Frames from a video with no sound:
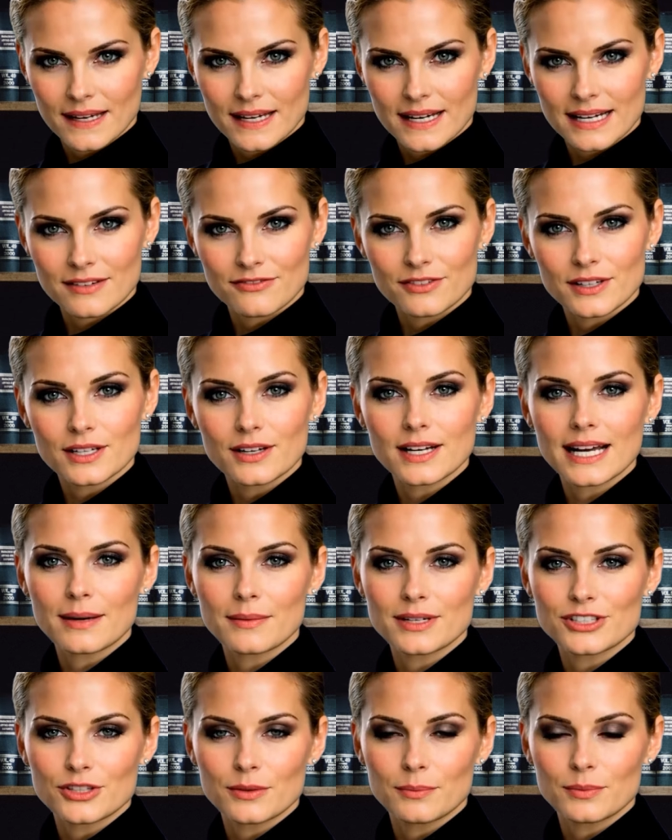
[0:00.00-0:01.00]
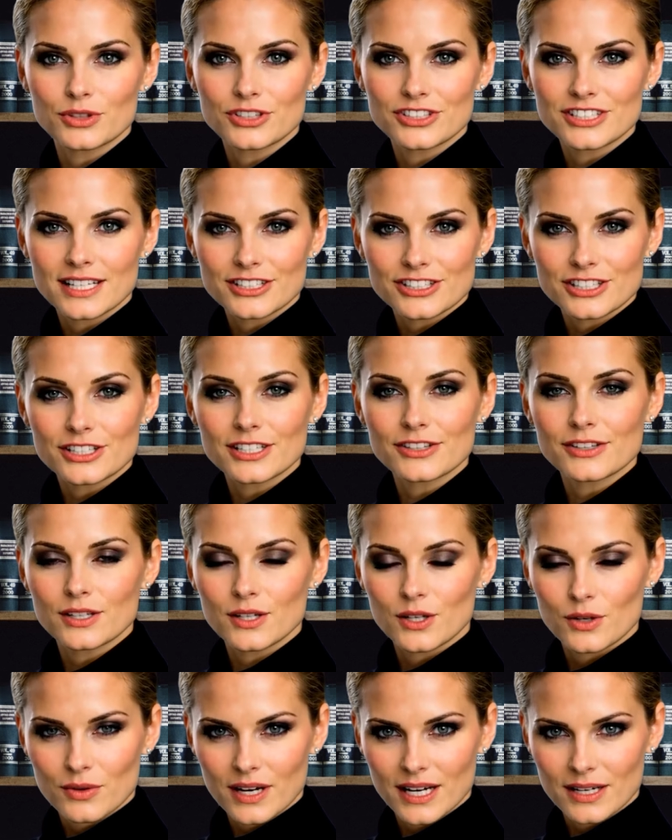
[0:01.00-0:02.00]
If a claim isn't presented in the
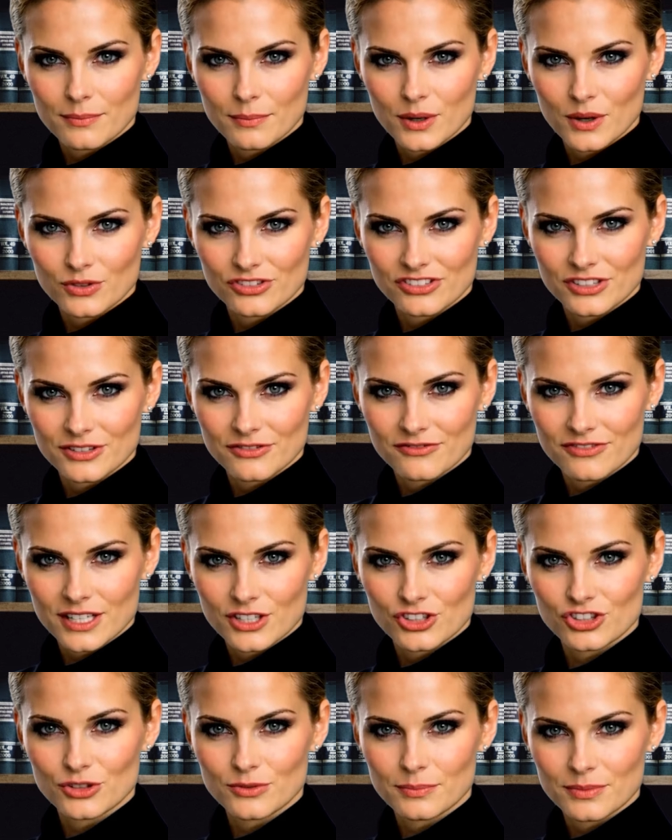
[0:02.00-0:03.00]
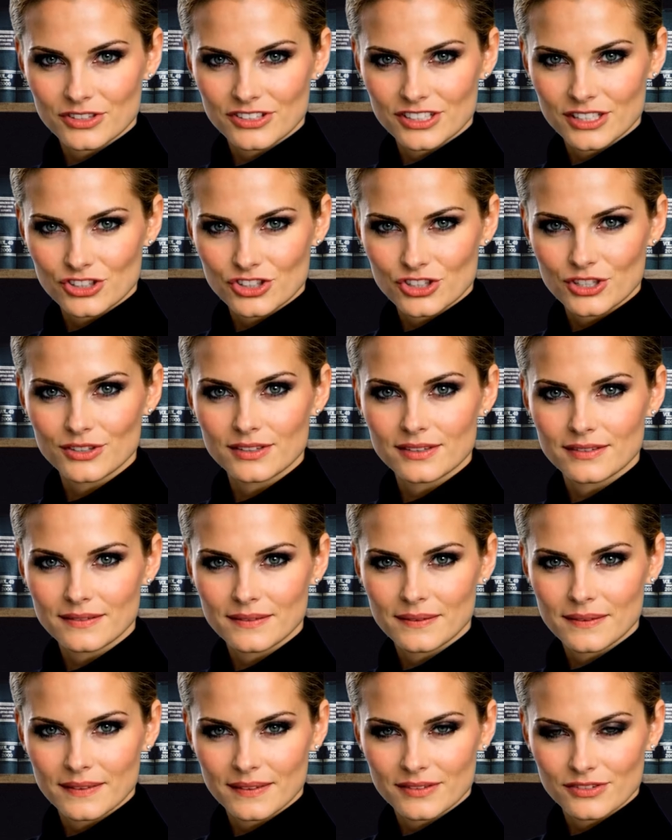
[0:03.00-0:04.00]
correct post-conviction petition,
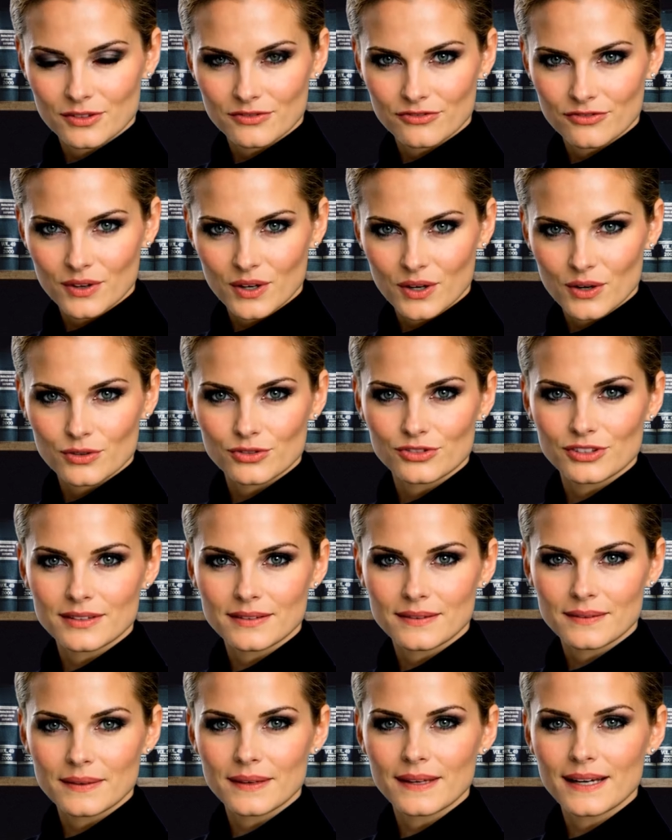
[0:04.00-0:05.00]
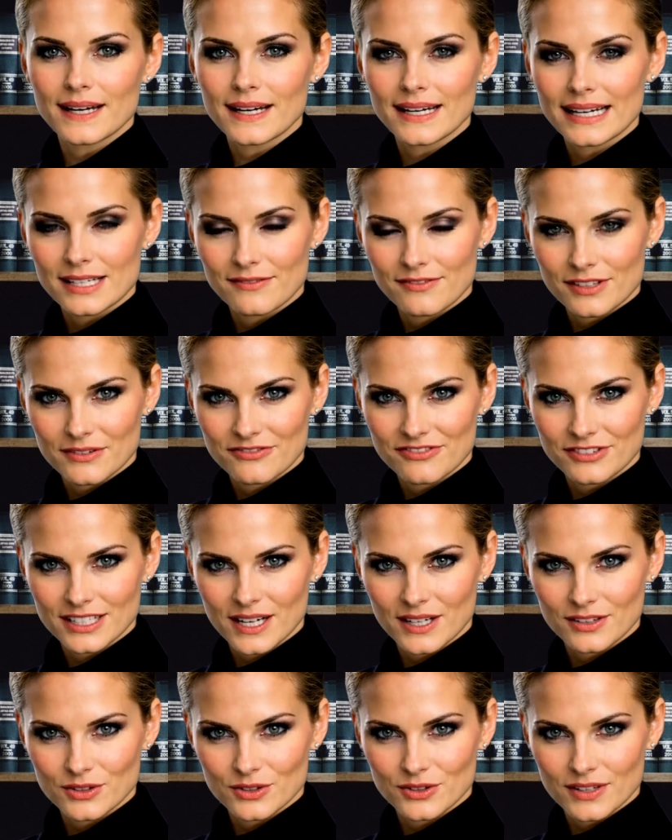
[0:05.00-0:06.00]
default. Even if the
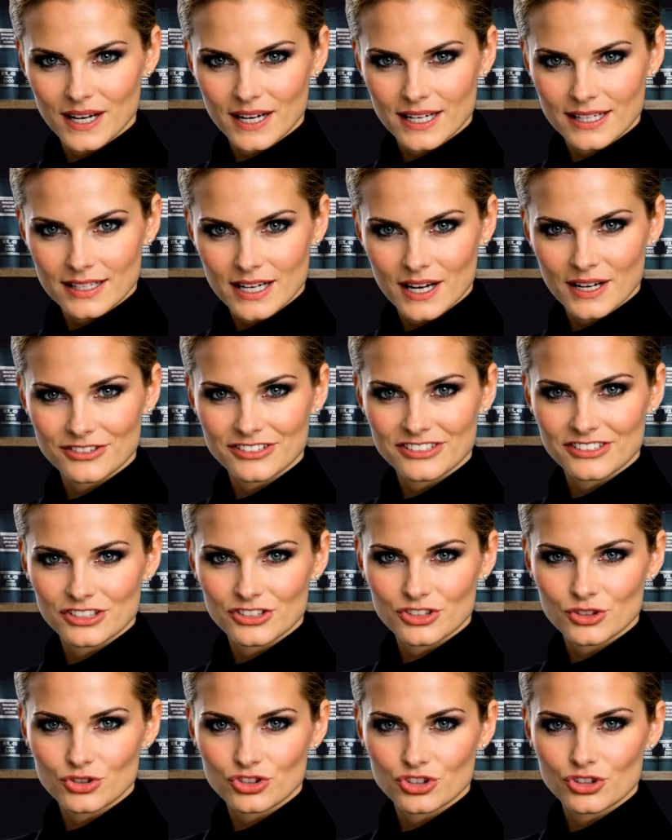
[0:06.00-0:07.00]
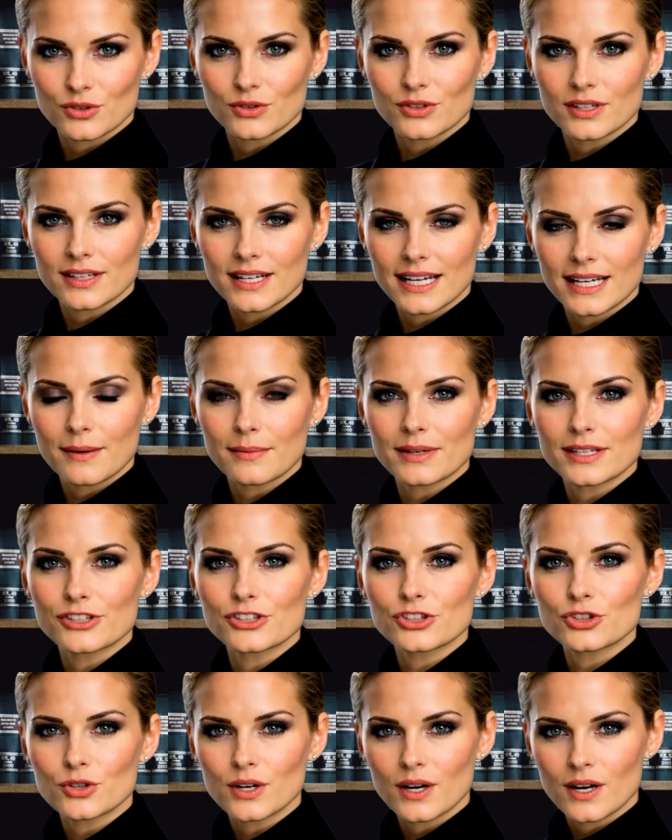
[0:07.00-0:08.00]
underlying constitutional claim is
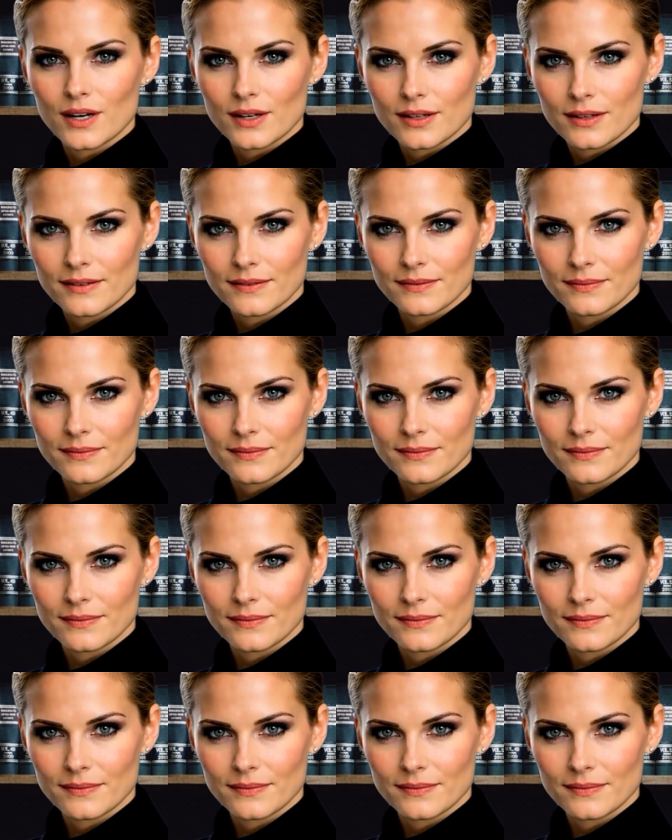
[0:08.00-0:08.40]
strong.